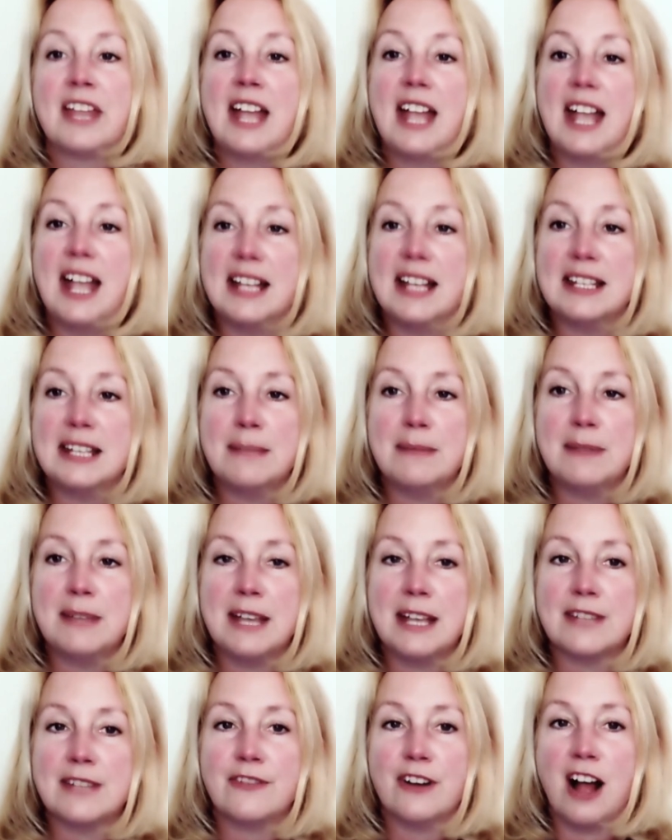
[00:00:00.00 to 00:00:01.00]
SAP
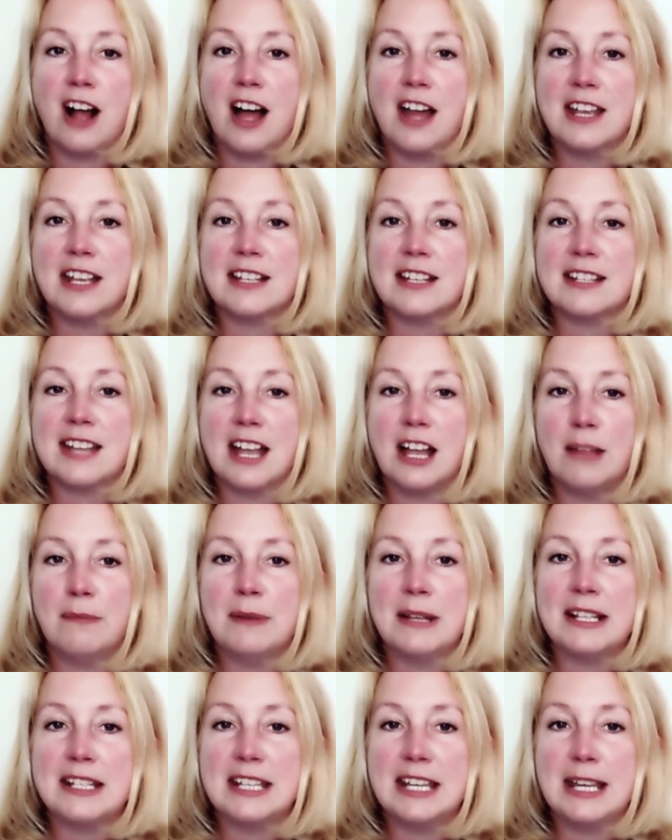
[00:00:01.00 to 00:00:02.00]
S/4HANA is
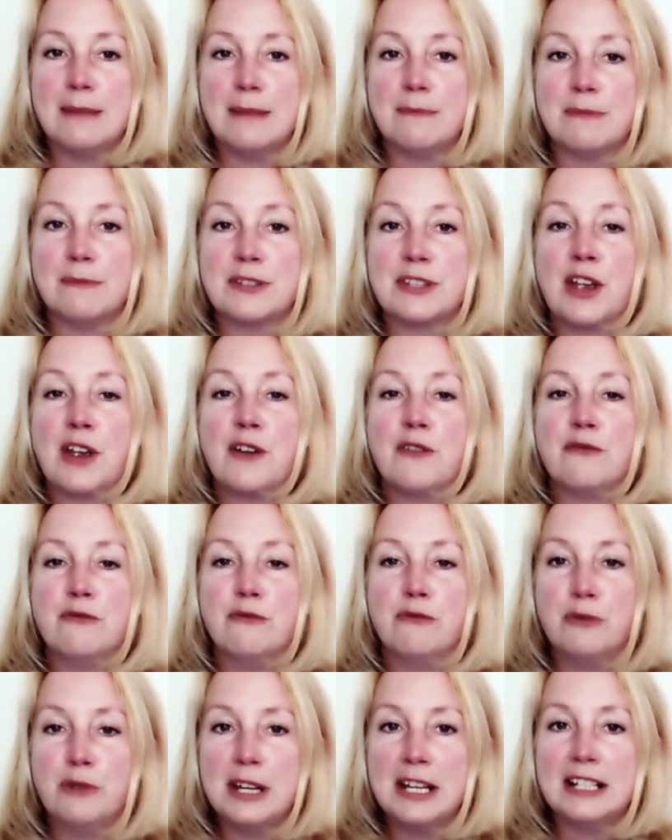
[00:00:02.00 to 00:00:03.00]
helping teams
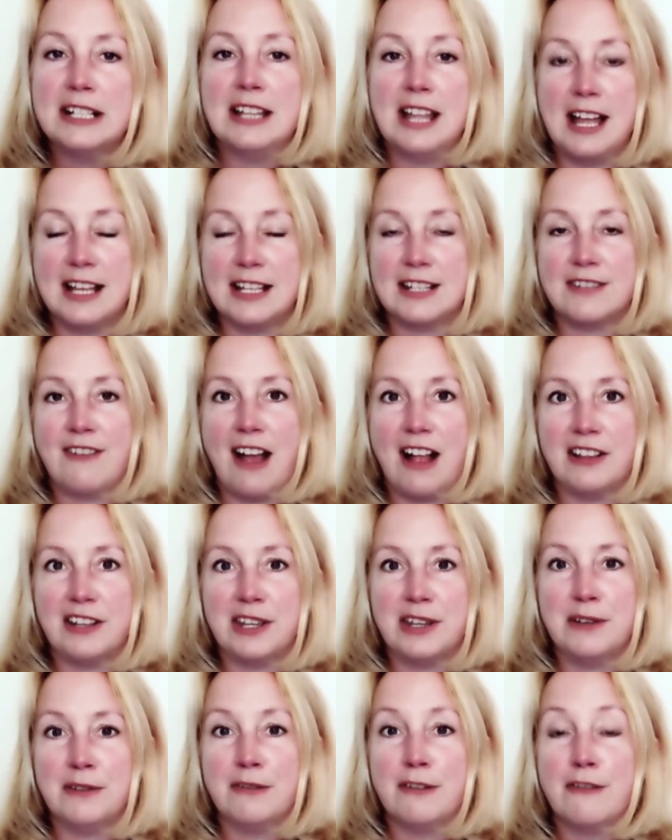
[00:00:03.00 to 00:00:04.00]
realize
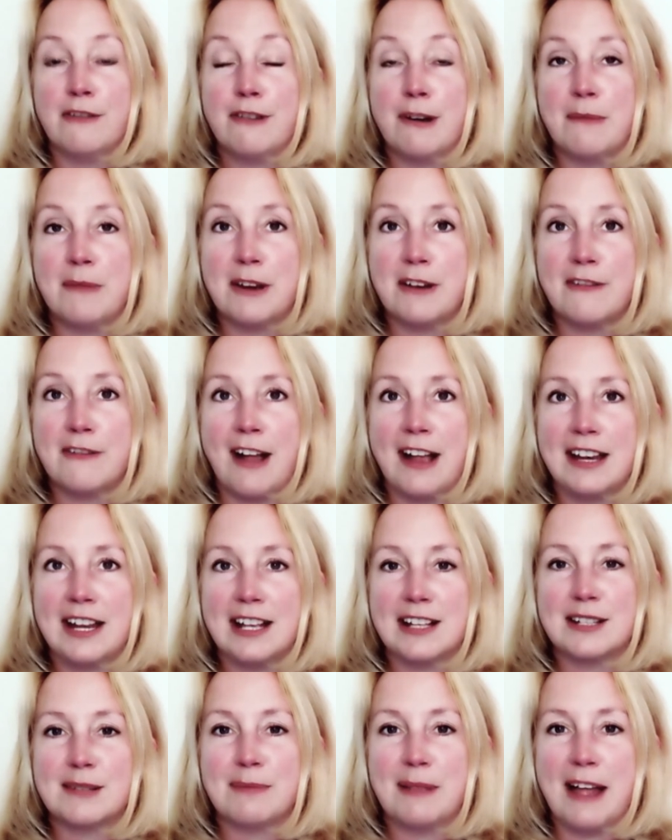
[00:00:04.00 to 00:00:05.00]
value from their
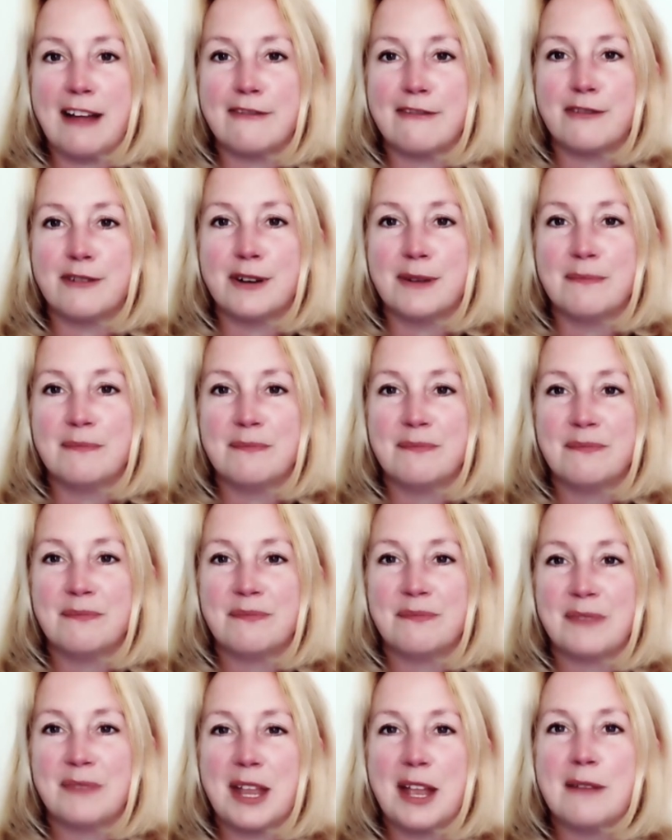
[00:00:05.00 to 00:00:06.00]
finance platform.
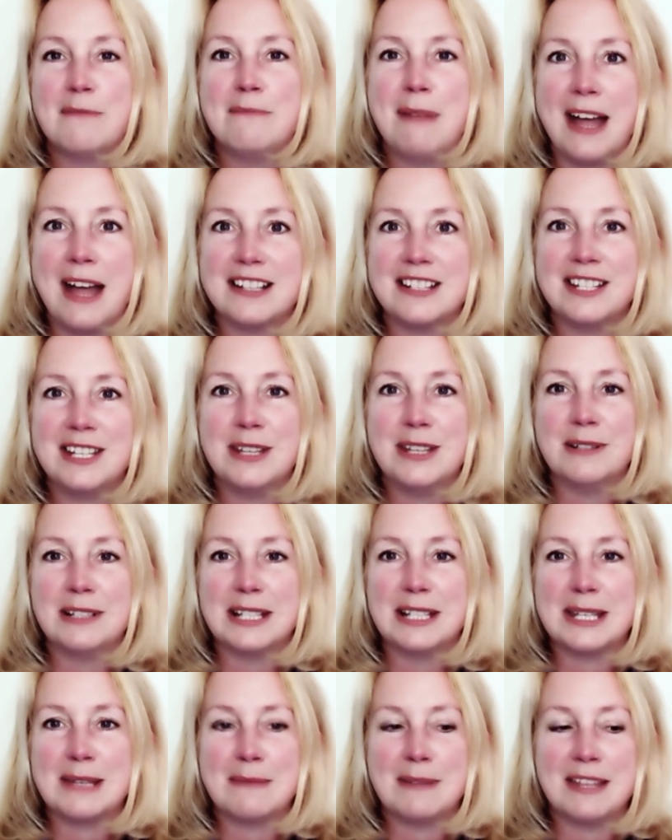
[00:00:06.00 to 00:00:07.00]
Back to you,
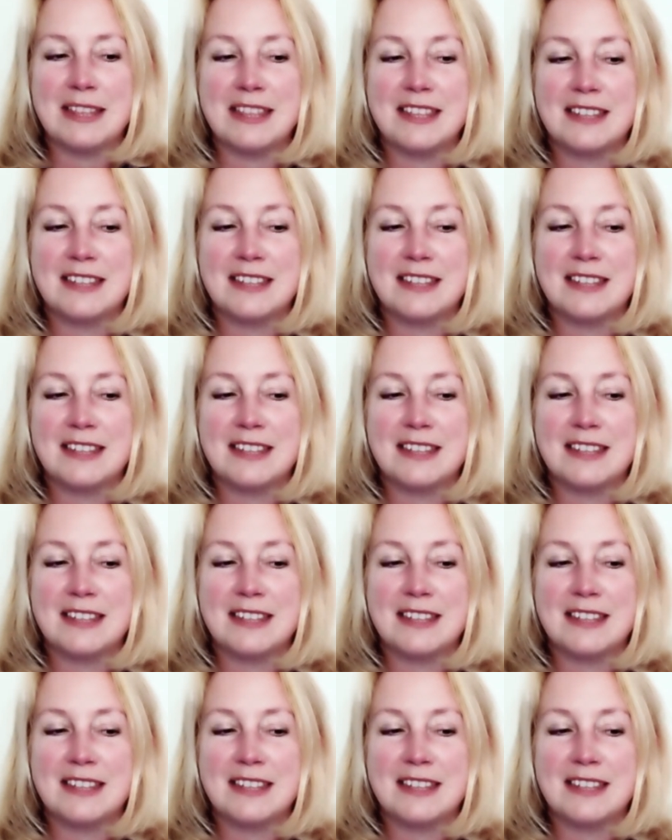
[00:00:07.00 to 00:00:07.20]
Elizabeth.